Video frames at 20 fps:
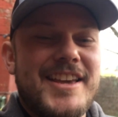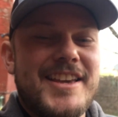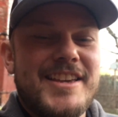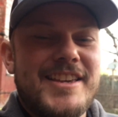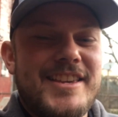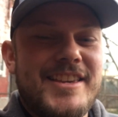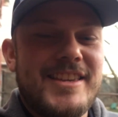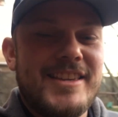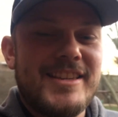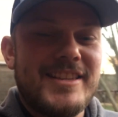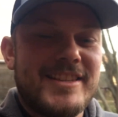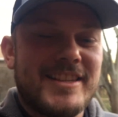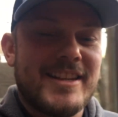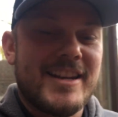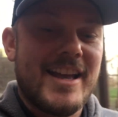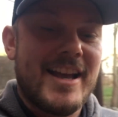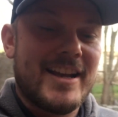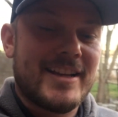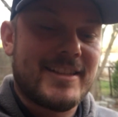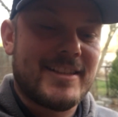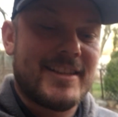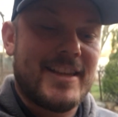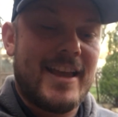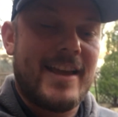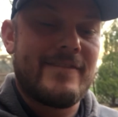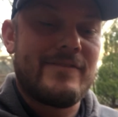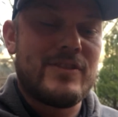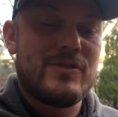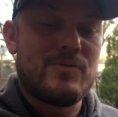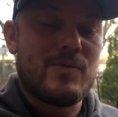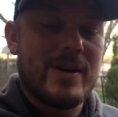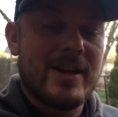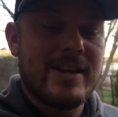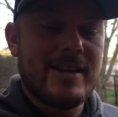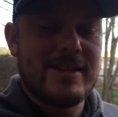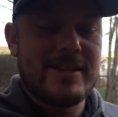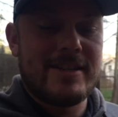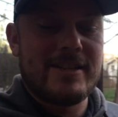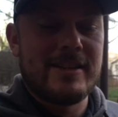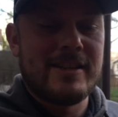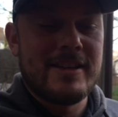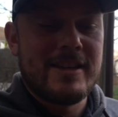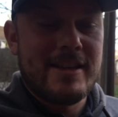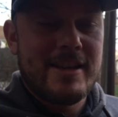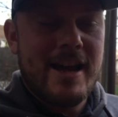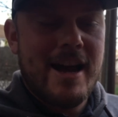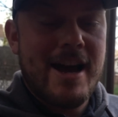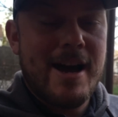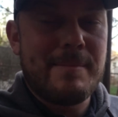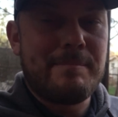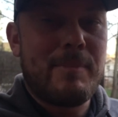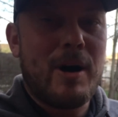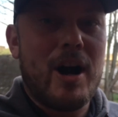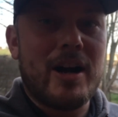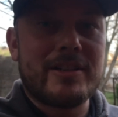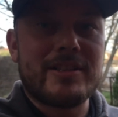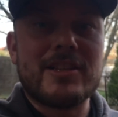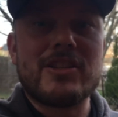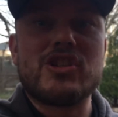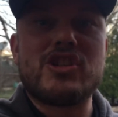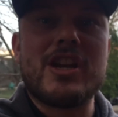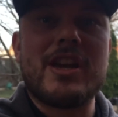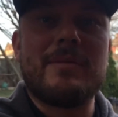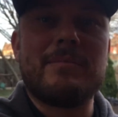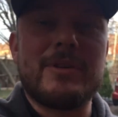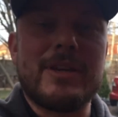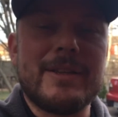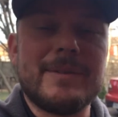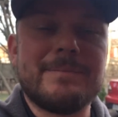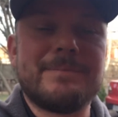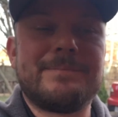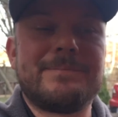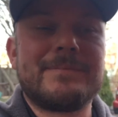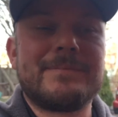he's an ex-heavyweight boxing champion.